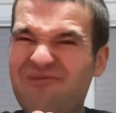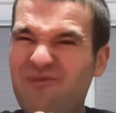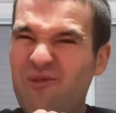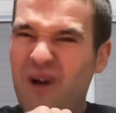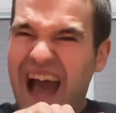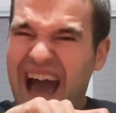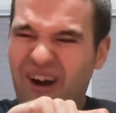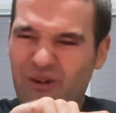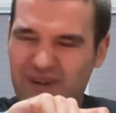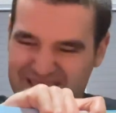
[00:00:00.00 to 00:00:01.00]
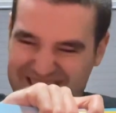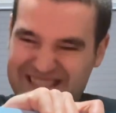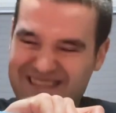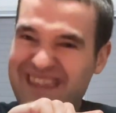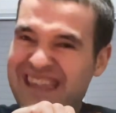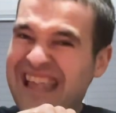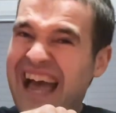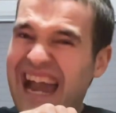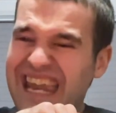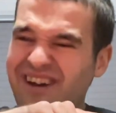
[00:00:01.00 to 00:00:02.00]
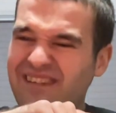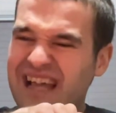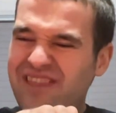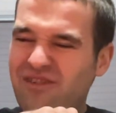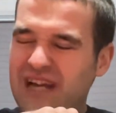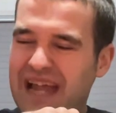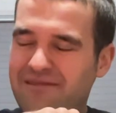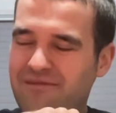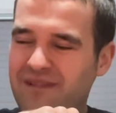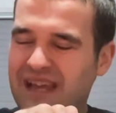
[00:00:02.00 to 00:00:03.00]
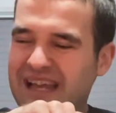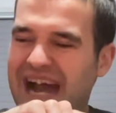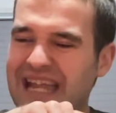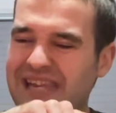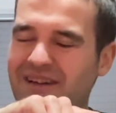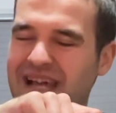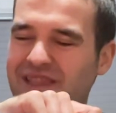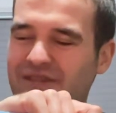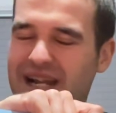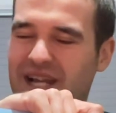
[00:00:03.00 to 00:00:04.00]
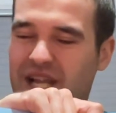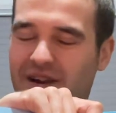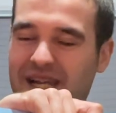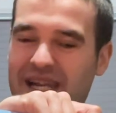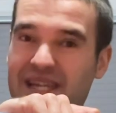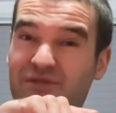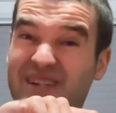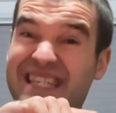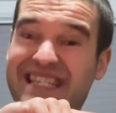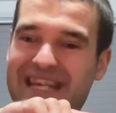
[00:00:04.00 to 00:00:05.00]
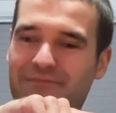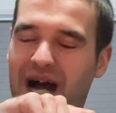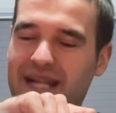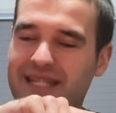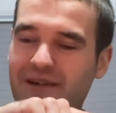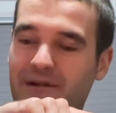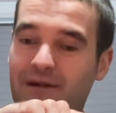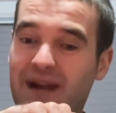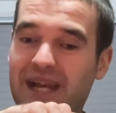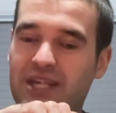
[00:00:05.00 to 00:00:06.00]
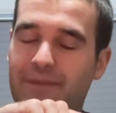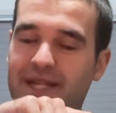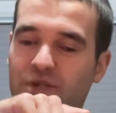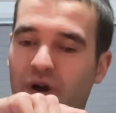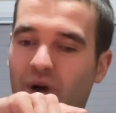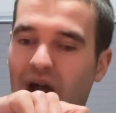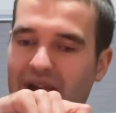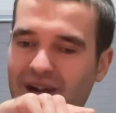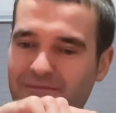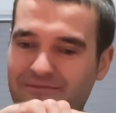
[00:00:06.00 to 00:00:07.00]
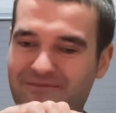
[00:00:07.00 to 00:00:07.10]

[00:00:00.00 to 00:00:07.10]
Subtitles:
Wow! I didn't know that Luca turned into a sea monster when he jumped into a water.